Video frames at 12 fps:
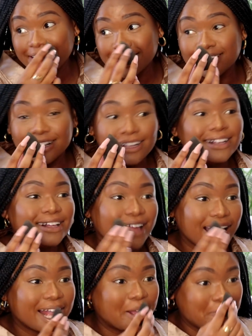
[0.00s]
Mm-hmm.
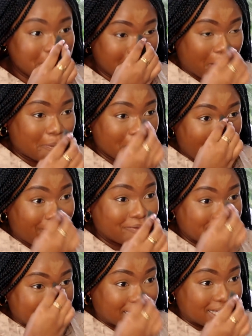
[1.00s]
I can pick up on
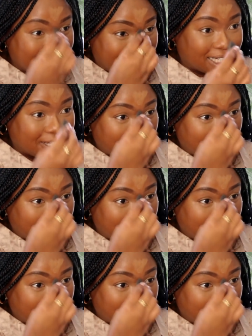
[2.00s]
conversation.